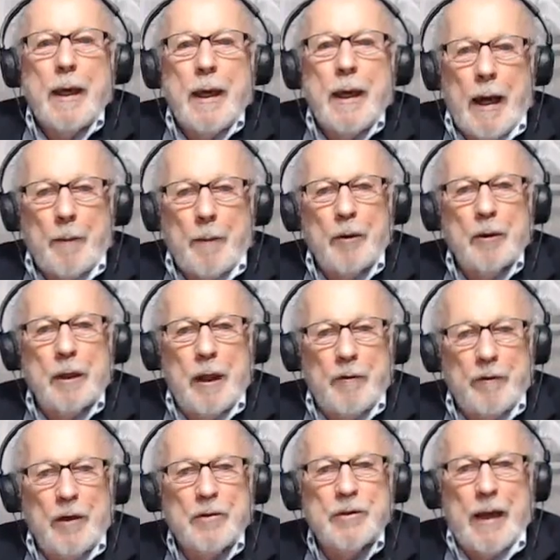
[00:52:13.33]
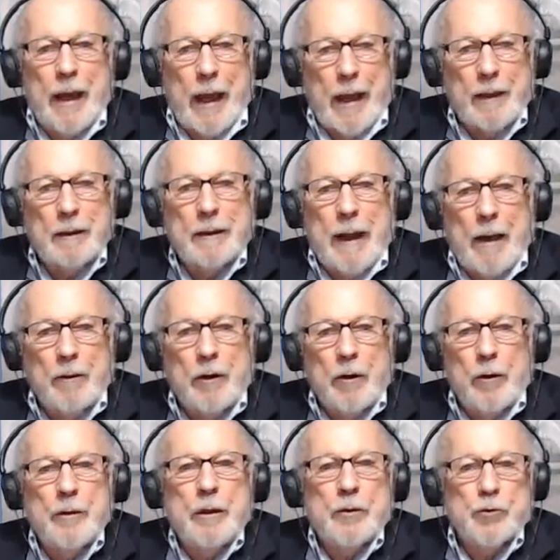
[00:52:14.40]
how about giving us a hand down
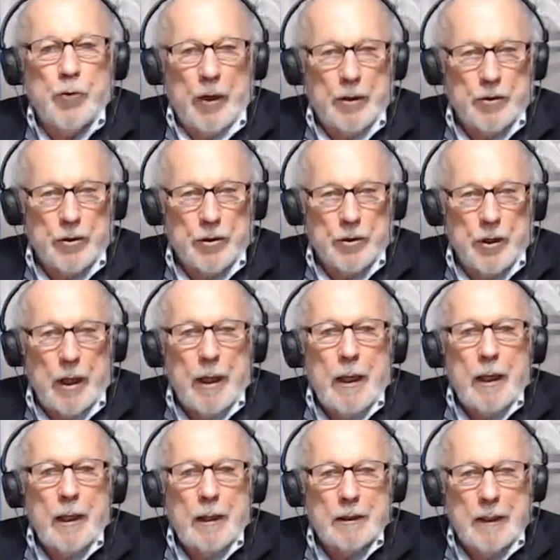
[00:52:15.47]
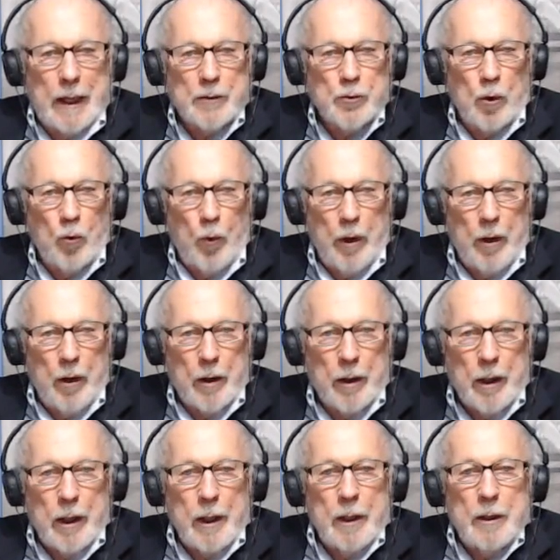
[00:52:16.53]
here in the trenches? Because that's what we are.
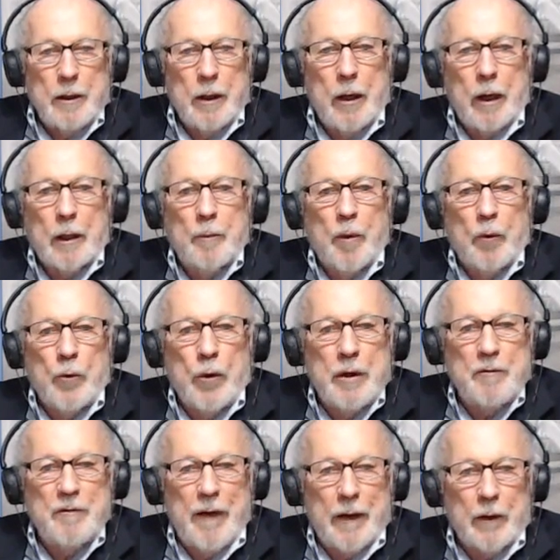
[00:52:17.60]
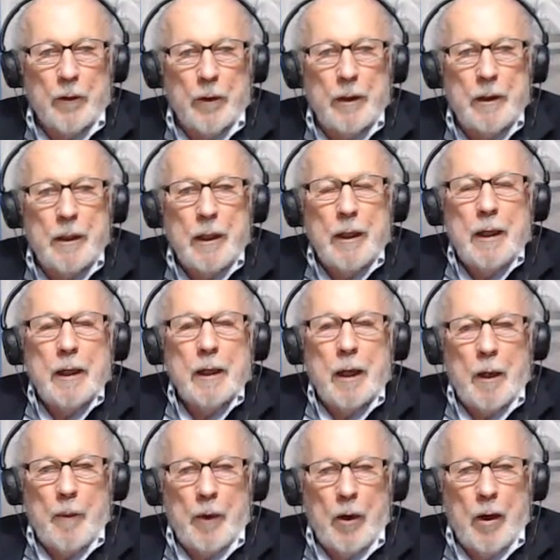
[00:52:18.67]
You got a Marine veteran
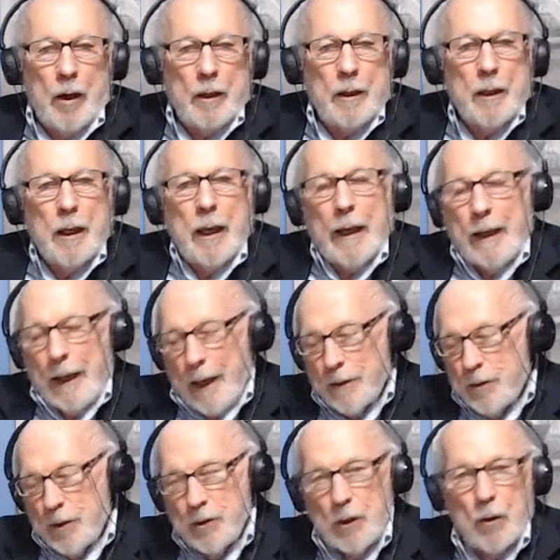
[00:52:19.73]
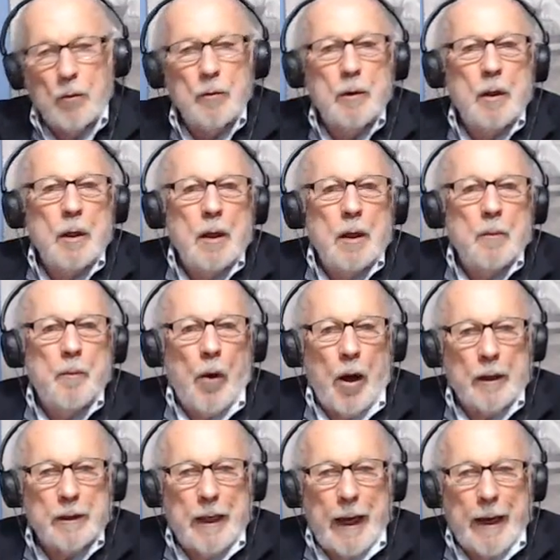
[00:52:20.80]
coming on and has his own
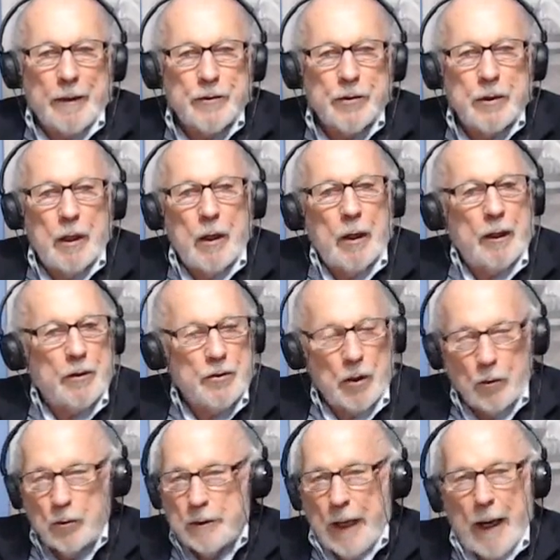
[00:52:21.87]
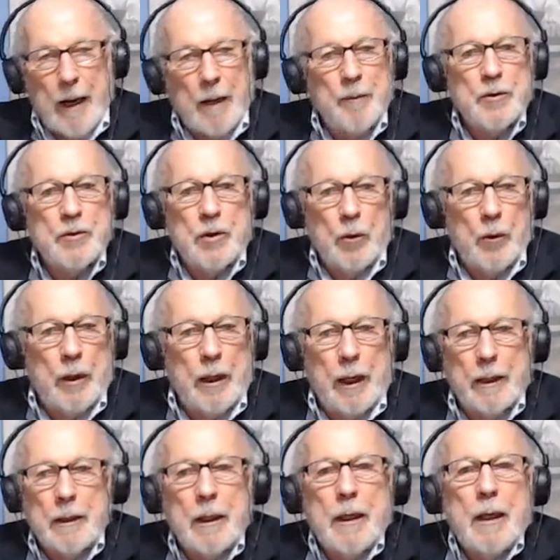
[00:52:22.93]
podcast on his own dime. He's doing
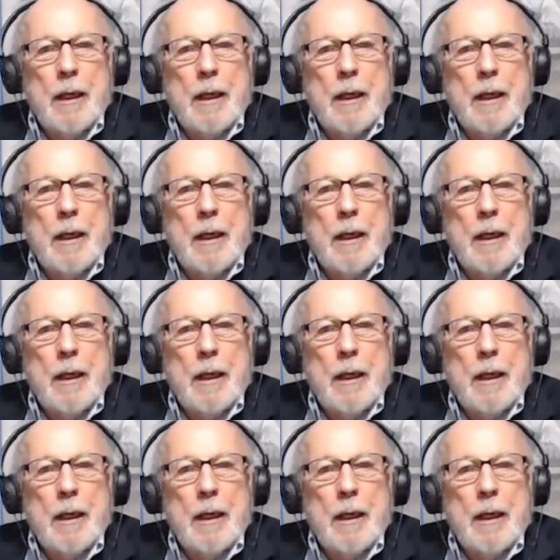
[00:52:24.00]
it